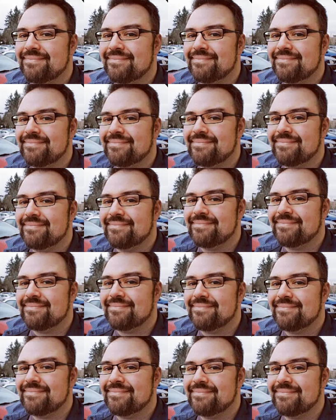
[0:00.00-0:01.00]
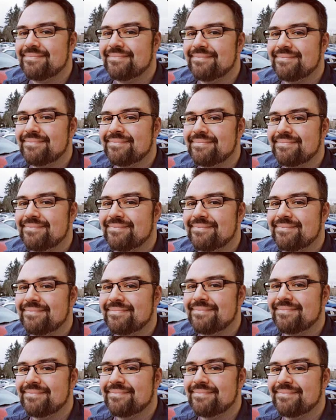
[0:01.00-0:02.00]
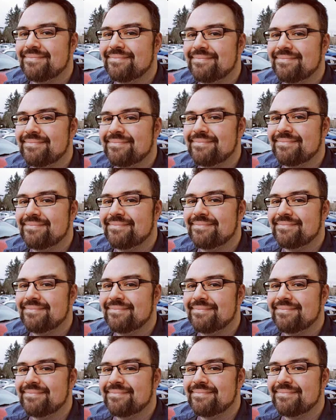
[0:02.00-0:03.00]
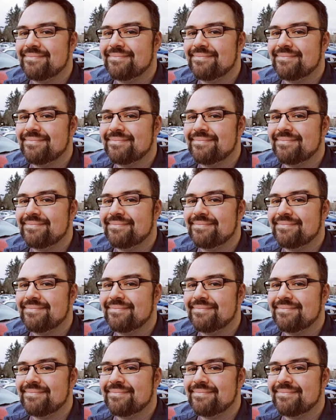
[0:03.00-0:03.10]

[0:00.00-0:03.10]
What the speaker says: Nothing is said.